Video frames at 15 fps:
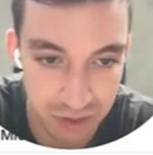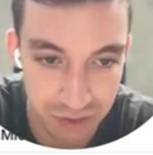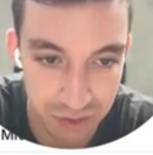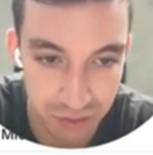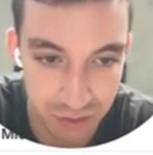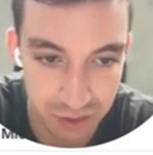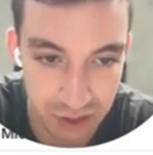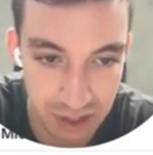this is
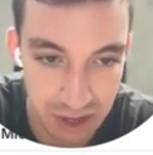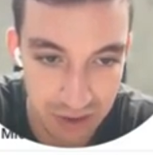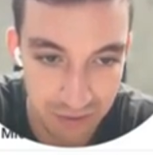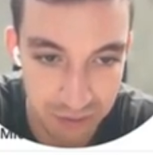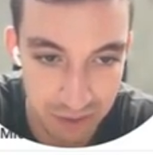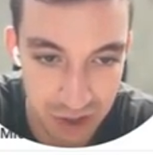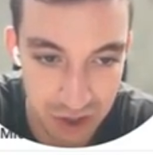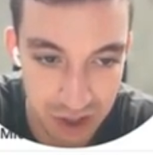all the
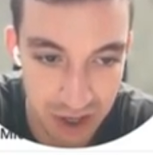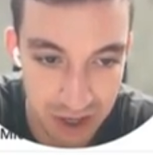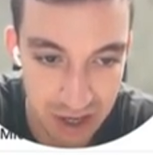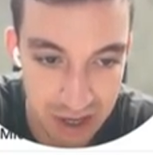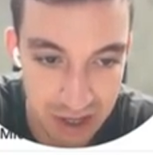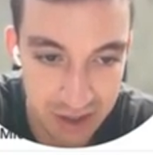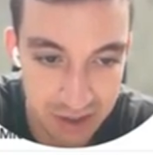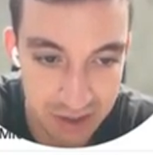information that it
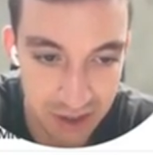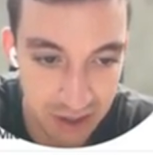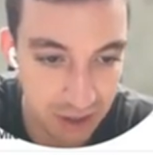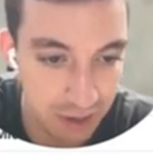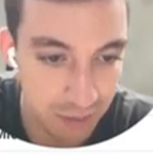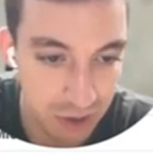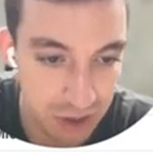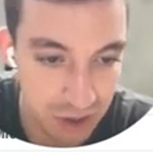needs. And
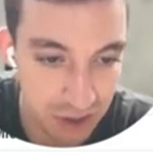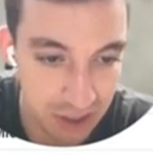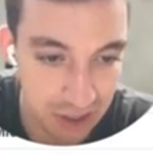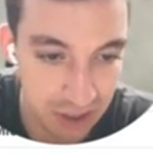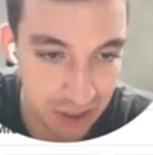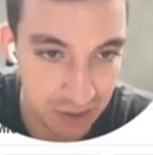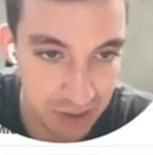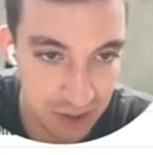then we just
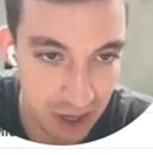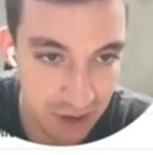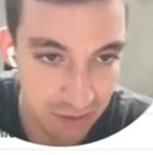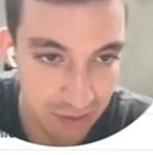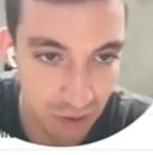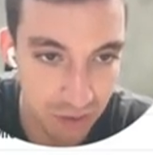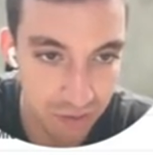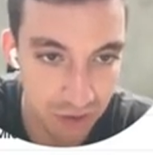click save
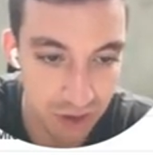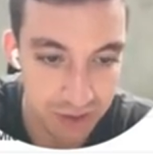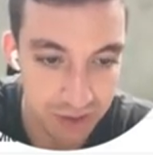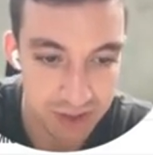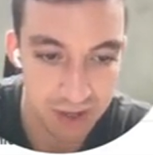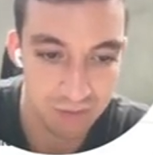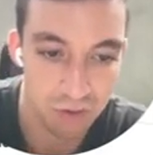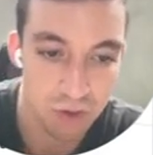and run the first
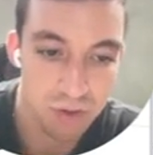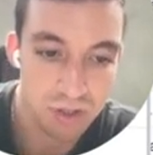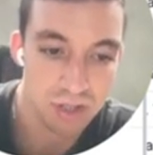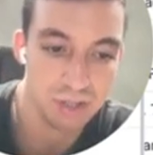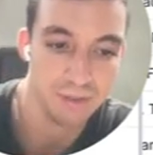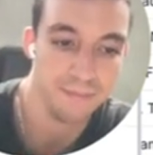10 rows.